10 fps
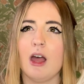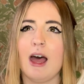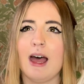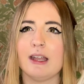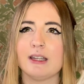
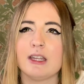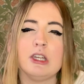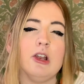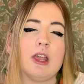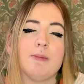And
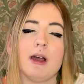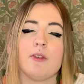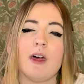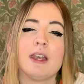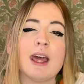actually looking back
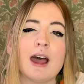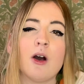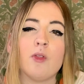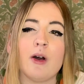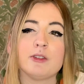on that
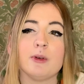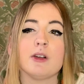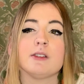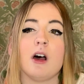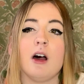now, that was
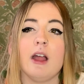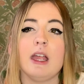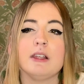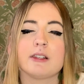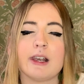because
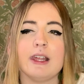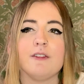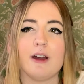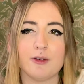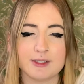I suddenly
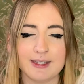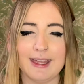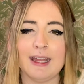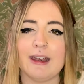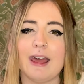felt
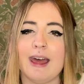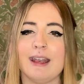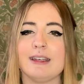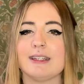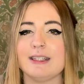seen,
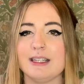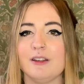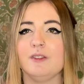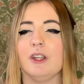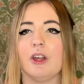and as
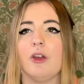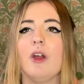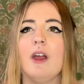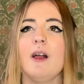if, you know,